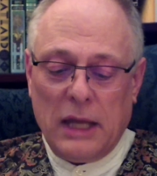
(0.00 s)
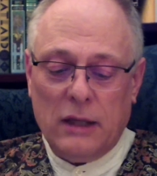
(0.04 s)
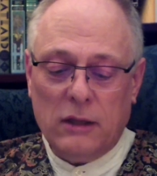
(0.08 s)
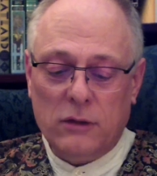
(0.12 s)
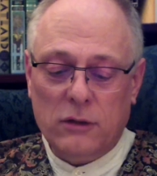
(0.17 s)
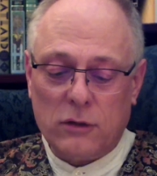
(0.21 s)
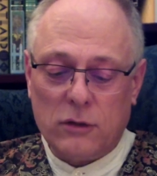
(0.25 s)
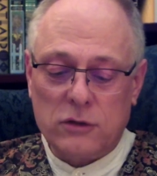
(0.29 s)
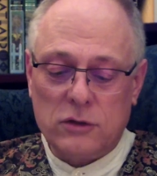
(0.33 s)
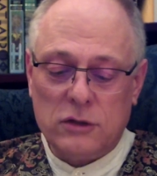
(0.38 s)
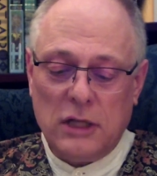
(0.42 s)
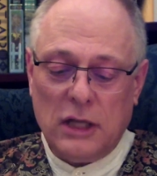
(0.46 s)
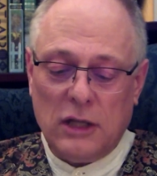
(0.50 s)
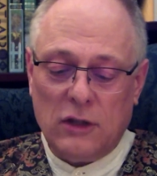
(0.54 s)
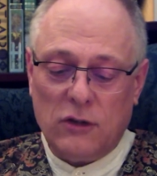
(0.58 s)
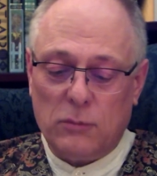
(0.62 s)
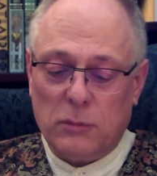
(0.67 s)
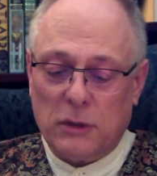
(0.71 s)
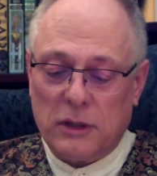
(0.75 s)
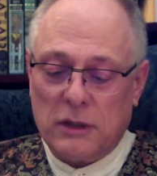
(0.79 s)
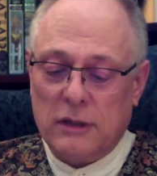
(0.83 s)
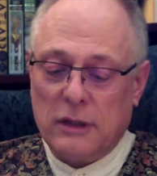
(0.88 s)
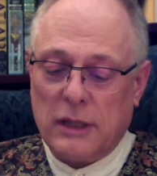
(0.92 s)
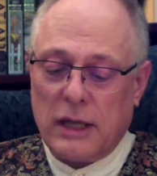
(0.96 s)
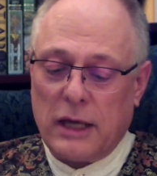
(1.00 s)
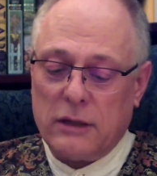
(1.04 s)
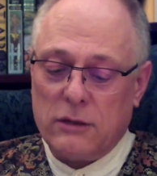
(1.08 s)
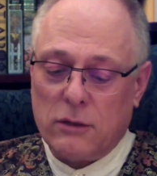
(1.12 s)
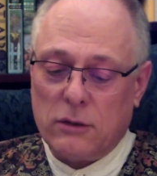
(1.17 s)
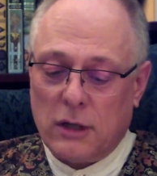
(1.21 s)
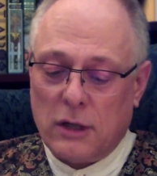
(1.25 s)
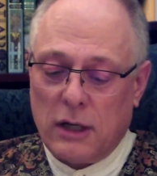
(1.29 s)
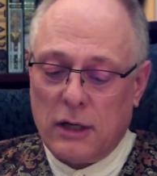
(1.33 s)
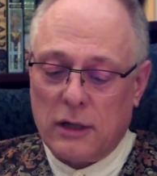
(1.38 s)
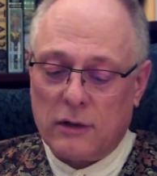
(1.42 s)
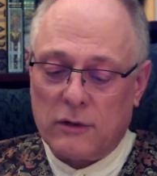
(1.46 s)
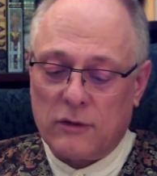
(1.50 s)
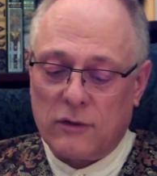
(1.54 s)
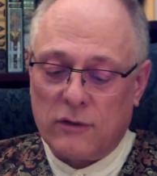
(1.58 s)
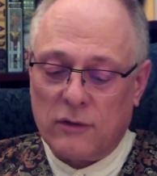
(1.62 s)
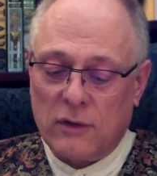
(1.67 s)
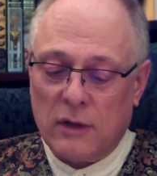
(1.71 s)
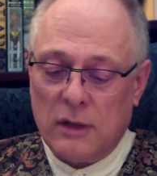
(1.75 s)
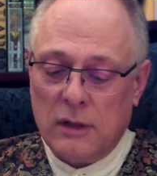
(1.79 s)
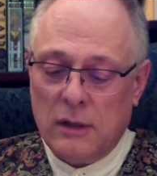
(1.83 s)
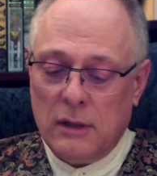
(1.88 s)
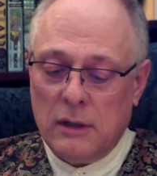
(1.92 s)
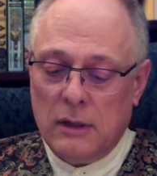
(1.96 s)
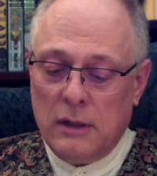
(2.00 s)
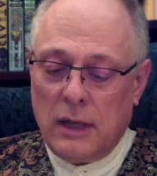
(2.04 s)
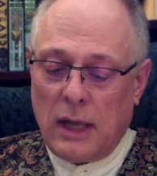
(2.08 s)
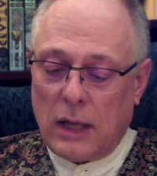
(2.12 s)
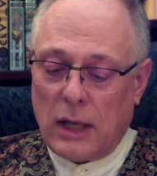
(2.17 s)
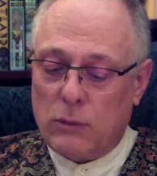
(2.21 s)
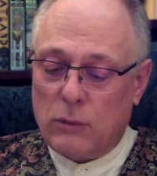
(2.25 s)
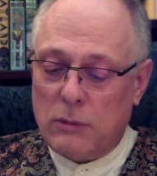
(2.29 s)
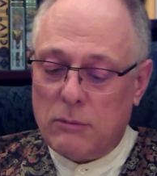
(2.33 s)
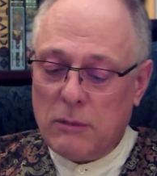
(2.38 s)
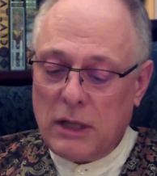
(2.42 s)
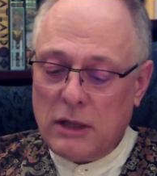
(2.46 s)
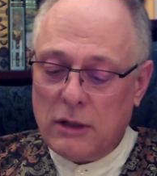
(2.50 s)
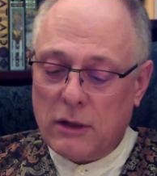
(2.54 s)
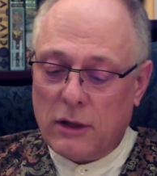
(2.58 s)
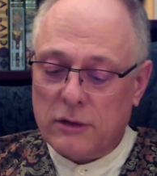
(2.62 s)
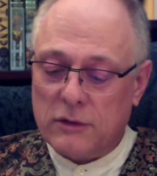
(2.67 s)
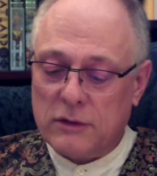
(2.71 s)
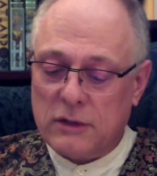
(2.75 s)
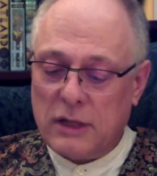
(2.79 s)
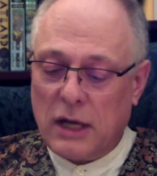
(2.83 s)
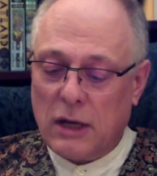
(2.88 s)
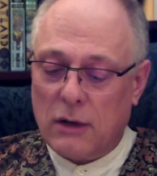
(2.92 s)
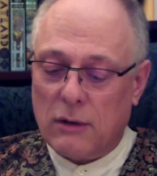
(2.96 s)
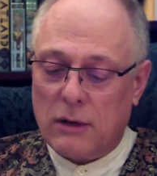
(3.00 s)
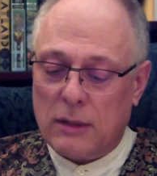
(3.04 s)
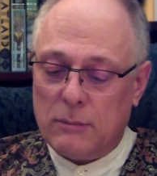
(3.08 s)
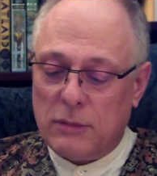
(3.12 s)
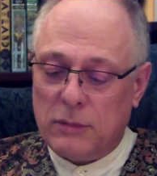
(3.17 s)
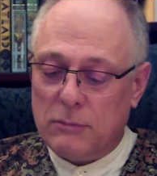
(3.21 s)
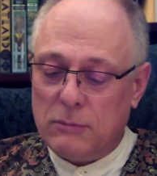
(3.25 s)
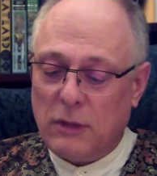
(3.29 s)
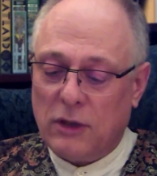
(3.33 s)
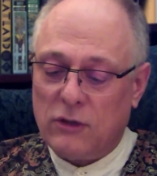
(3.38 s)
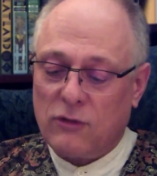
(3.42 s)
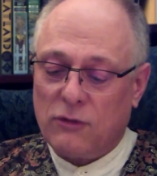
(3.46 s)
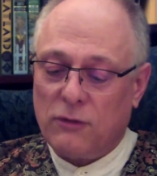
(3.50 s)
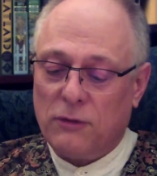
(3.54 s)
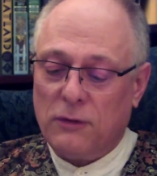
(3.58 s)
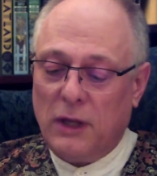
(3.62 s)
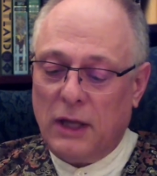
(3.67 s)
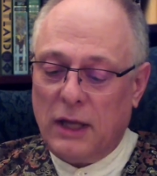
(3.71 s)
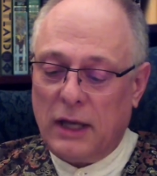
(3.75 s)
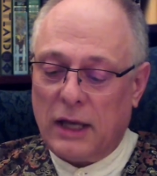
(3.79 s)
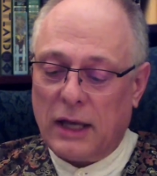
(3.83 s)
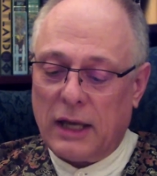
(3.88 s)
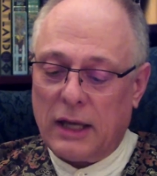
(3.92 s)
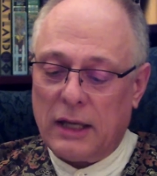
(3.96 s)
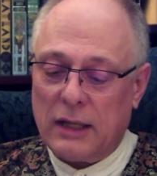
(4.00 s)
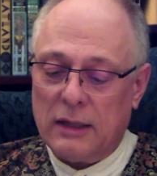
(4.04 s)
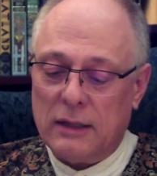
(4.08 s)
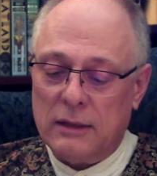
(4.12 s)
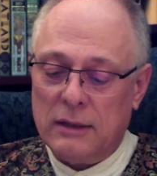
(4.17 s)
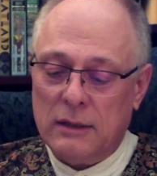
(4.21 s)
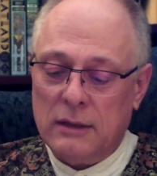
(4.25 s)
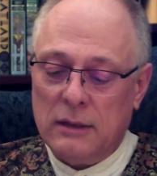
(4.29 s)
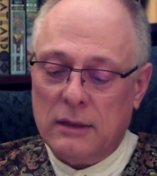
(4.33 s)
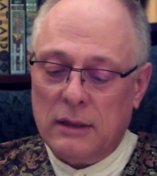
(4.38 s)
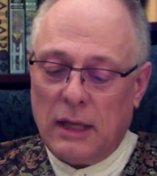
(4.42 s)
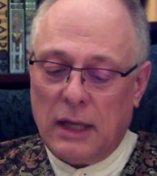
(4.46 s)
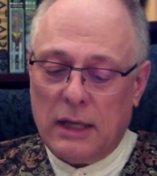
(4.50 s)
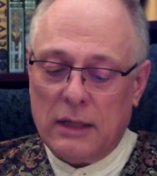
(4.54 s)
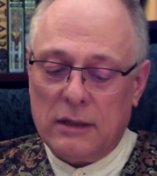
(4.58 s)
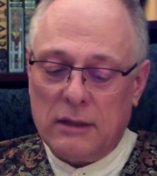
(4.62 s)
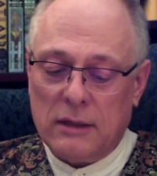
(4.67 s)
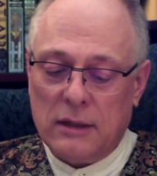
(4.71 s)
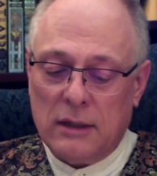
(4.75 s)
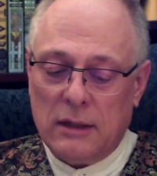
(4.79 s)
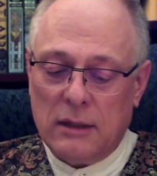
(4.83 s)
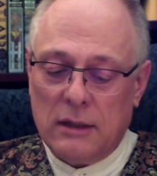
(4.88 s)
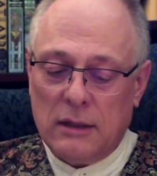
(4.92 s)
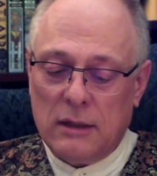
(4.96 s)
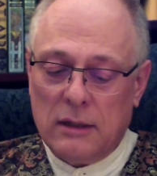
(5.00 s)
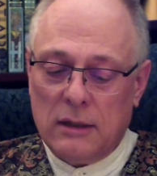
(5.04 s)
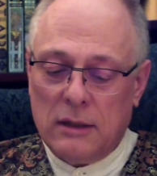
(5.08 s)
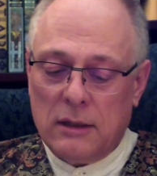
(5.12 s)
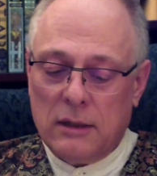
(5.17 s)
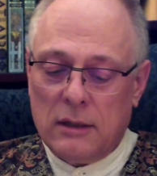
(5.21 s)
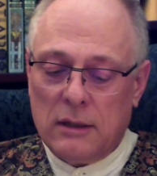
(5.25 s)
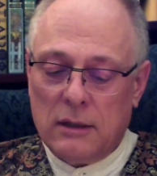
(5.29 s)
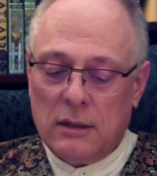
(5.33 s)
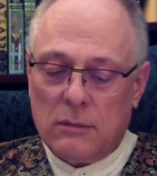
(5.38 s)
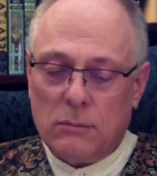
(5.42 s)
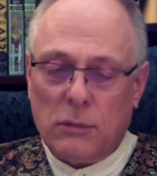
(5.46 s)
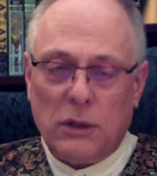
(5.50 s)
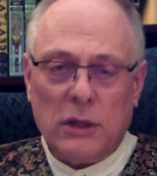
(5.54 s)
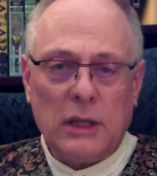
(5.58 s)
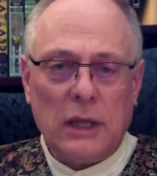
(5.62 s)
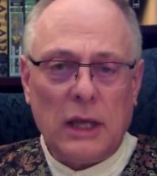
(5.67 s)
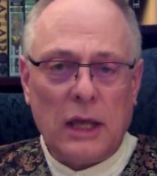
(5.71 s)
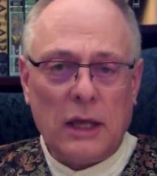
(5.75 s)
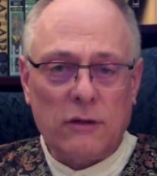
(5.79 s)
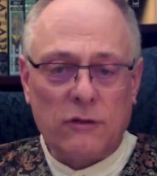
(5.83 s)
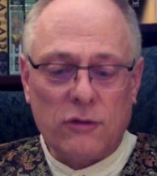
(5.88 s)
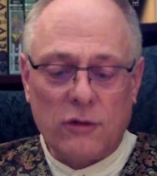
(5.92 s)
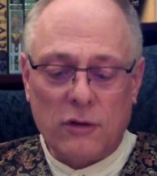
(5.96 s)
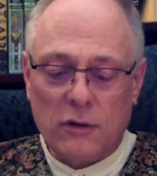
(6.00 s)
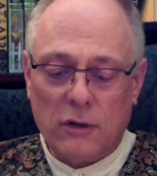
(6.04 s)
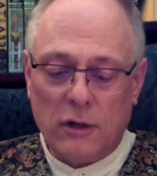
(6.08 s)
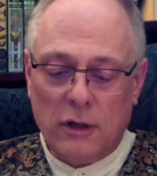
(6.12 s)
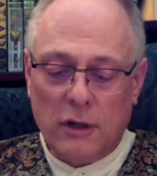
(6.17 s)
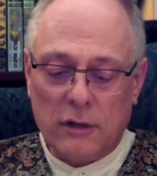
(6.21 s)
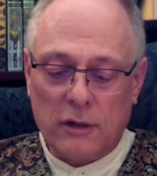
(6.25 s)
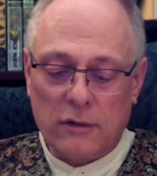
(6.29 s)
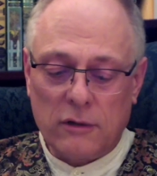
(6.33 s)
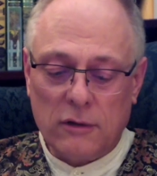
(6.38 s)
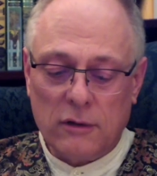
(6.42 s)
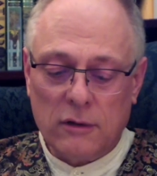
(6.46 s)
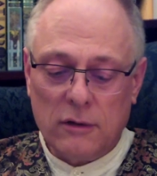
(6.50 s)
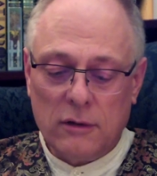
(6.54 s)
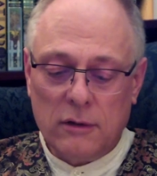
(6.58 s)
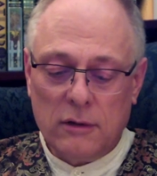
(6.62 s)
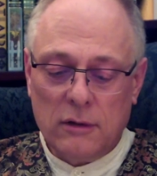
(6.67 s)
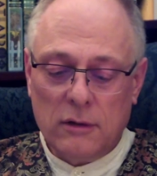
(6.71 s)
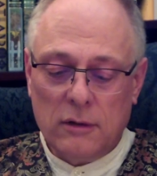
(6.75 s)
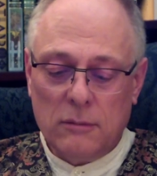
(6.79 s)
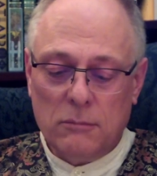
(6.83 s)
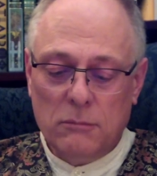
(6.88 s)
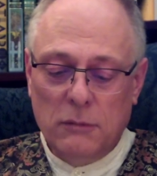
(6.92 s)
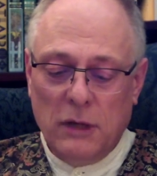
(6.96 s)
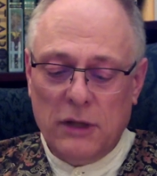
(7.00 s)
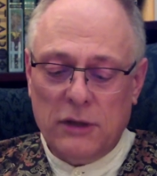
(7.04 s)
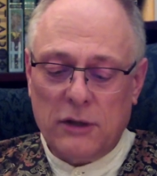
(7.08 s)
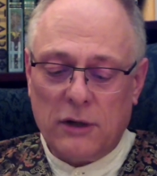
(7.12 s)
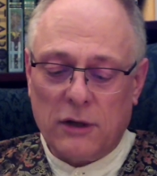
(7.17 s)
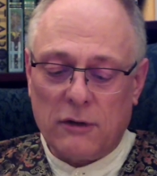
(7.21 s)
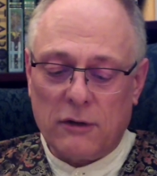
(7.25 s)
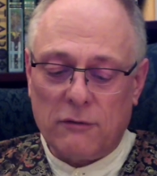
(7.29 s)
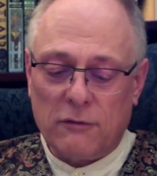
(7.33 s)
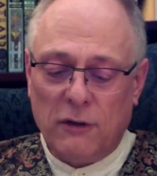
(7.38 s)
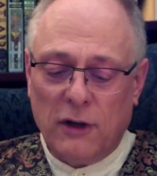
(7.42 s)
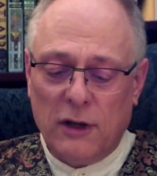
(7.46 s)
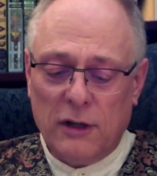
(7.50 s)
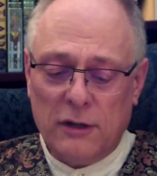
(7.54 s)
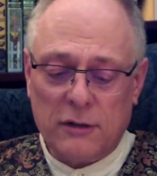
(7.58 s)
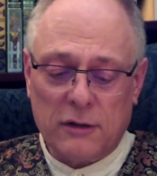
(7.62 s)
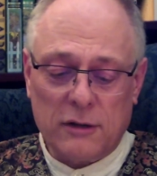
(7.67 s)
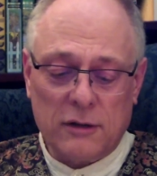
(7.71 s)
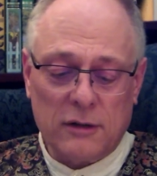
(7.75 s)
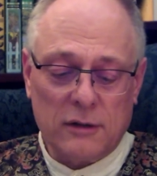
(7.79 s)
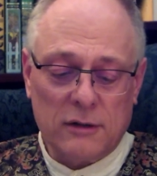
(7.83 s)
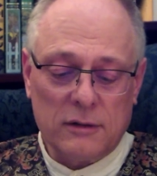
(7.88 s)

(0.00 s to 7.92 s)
your cheeks but glad your hearts, and we may not tarry but must fly, and..." But they answer not. "Mother, father..."